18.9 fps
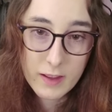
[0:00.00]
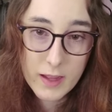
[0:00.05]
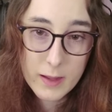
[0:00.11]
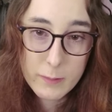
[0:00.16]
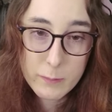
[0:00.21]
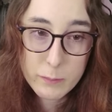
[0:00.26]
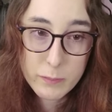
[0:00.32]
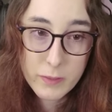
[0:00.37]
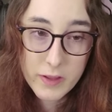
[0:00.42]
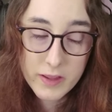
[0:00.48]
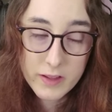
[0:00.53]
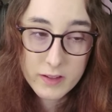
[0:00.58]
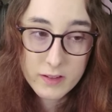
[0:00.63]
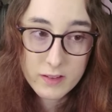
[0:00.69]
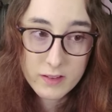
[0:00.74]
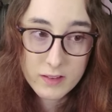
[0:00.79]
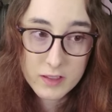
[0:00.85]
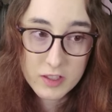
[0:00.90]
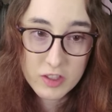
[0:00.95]
I
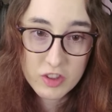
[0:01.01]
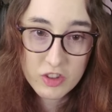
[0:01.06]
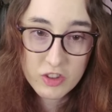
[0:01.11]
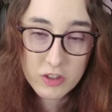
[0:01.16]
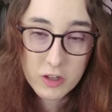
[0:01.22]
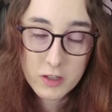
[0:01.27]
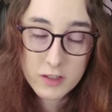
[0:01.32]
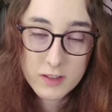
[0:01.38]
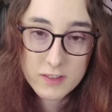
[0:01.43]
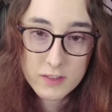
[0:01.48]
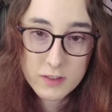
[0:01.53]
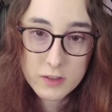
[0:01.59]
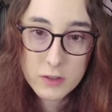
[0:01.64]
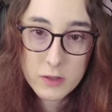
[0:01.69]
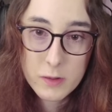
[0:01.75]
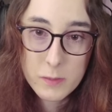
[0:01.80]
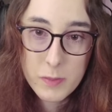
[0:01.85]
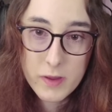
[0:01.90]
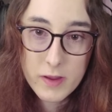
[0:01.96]
bet that John is
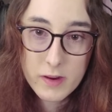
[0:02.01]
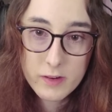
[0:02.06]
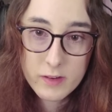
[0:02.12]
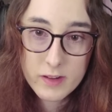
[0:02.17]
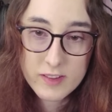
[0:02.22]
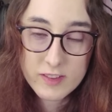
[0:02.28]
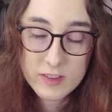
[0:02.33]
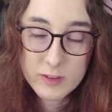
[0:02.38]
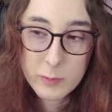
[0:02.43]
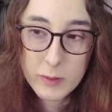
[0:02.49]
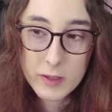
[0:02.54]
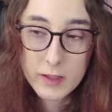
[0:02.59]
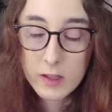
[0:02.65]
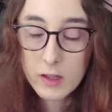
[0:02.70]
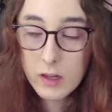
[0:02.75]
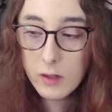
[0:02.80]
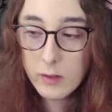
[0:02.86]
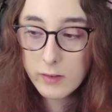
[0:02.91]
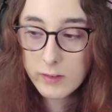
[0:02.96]
gonna appear and she's like,
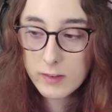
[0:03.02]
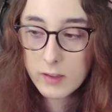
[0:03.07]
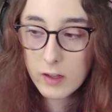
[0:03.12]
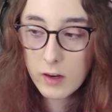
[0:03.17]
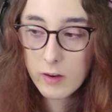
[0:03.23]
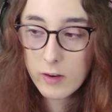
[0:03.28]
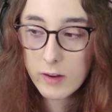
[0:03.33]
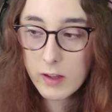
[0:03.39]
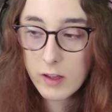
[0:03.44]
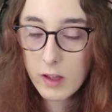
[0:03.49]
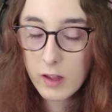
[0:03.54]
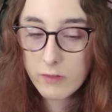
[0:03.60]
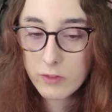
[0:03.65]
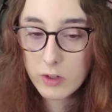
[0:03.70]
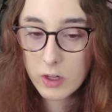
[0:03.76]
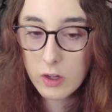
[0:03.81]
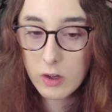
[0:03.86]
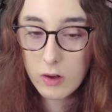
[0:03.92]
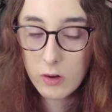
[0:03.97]
oh, sorry, you have
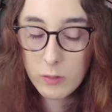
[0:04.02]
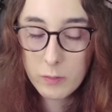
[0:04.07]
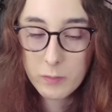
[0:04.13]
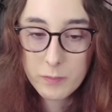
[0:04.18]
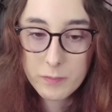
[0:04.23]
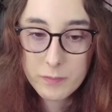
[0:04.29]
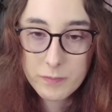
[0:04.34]
to go.